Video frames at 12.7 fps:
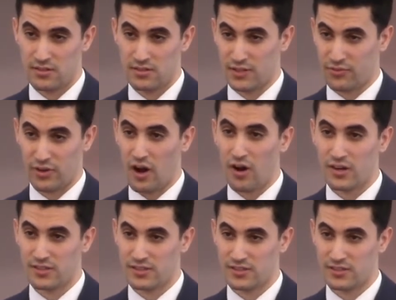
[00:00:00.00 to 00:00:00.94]
different
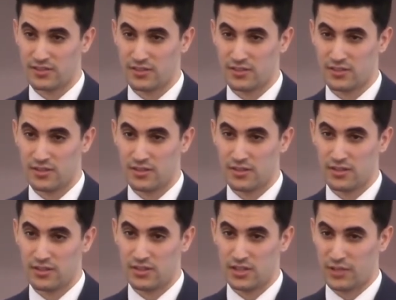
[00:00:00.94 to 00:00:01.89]
hearts,
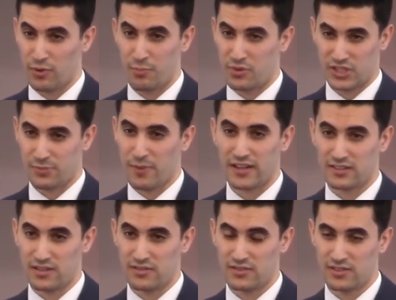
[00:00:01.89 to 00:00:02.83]
different
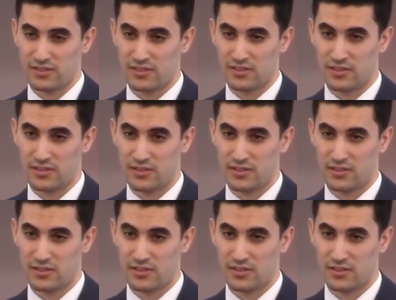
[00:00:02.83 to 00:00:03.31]
perspectives.